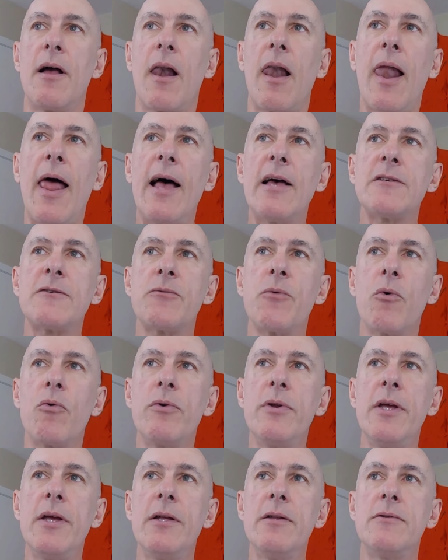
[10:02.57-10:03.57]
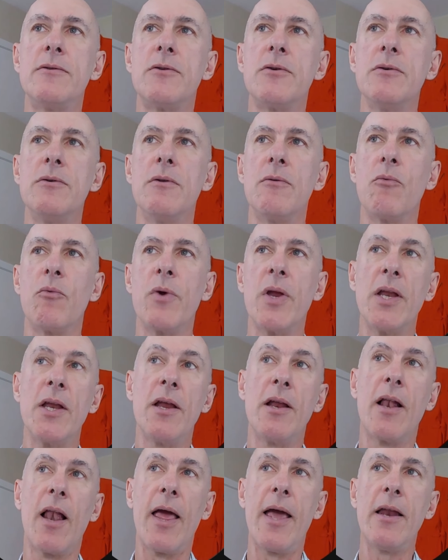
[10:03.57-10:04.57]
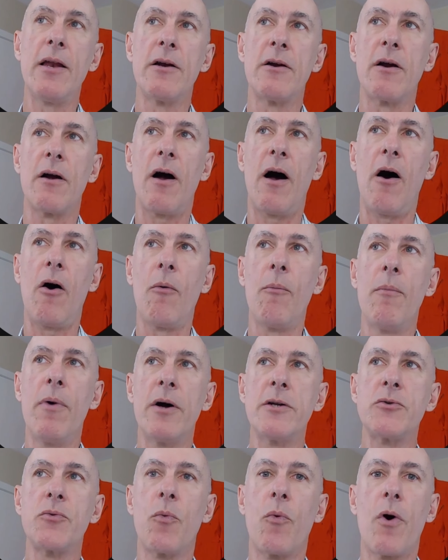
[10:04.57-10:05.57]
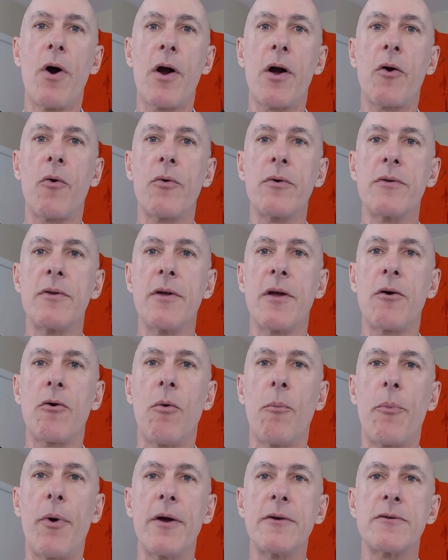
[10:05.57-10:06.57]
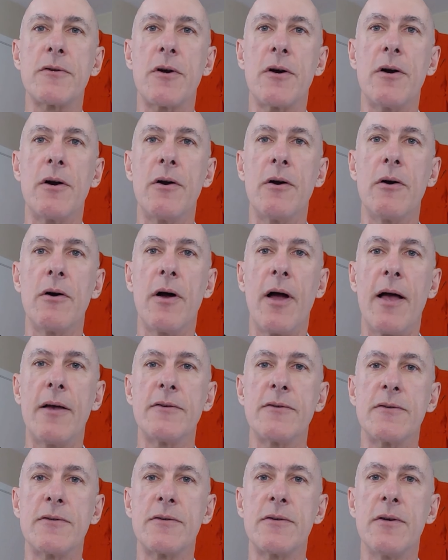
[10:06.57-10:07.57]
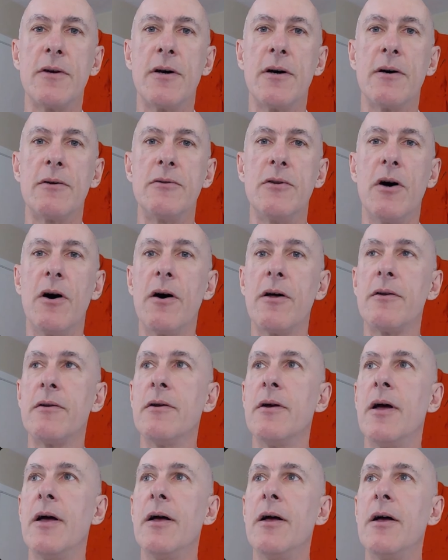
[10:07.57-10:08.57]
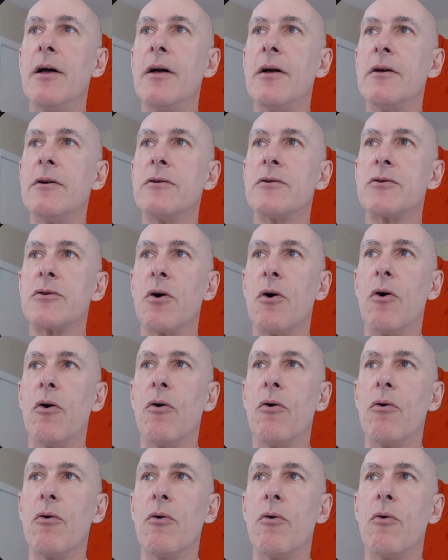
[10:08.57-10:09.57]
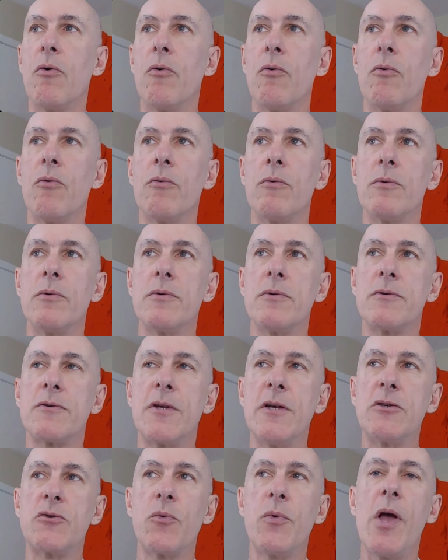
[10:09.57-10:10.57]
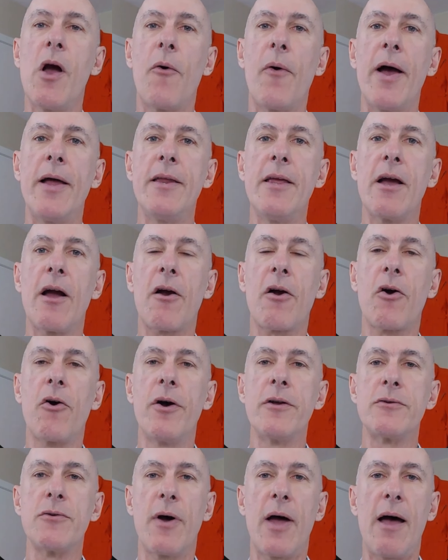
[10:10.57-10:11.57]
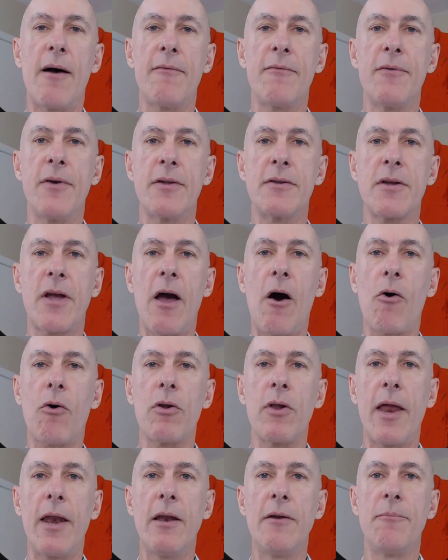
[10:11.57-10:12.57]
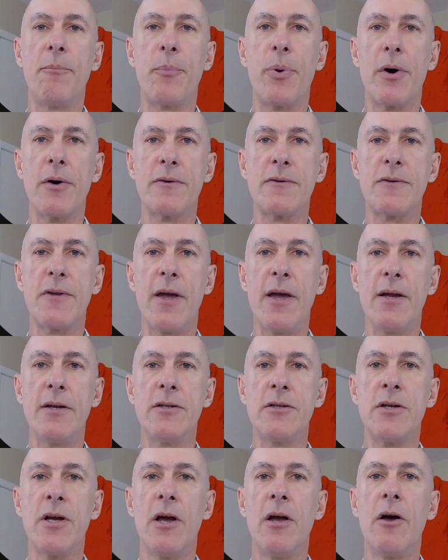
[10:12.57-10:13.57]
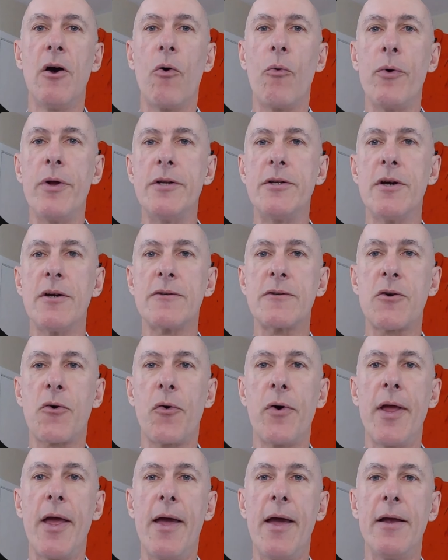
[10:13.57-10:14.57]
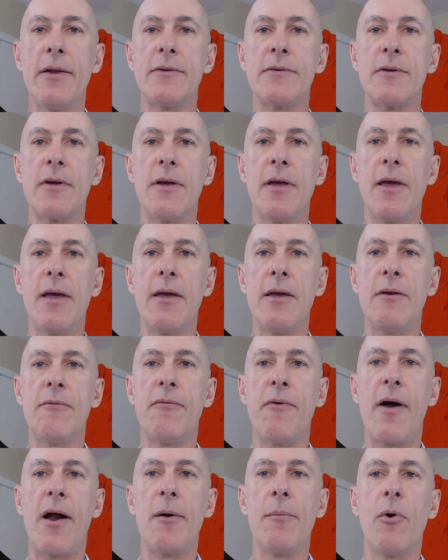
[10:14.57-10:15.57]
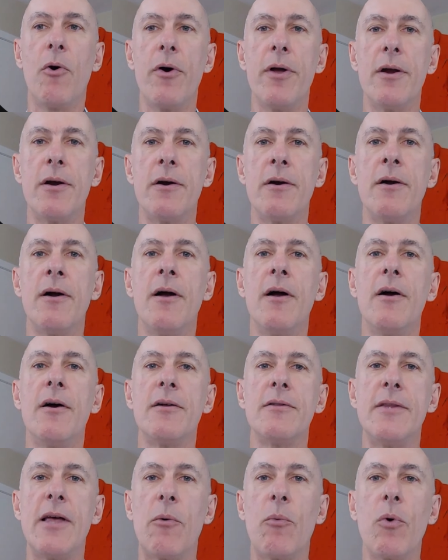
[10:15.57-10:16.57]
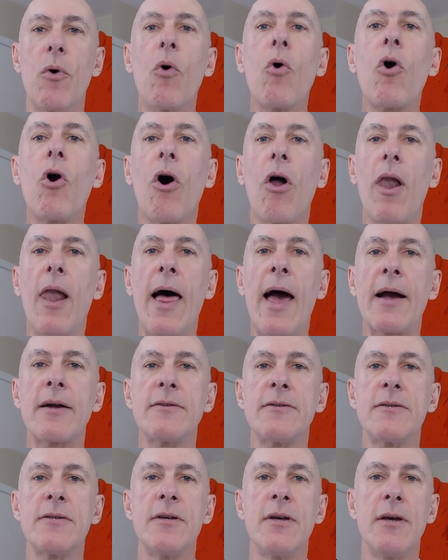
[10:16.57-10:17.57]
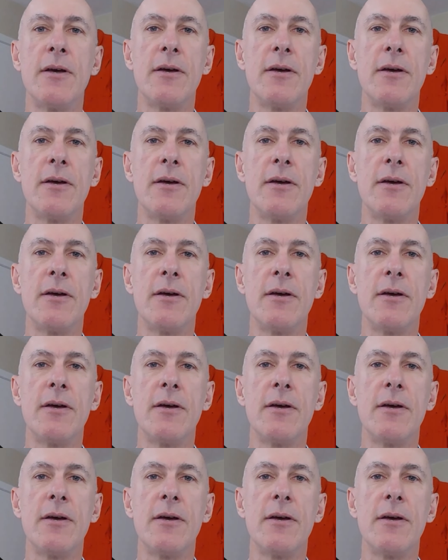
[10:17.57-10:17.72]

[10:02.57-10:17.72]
Last, we need later how much work the compressor has done. So since we already are going to have it calculated per stage, we just create a variable here that will collect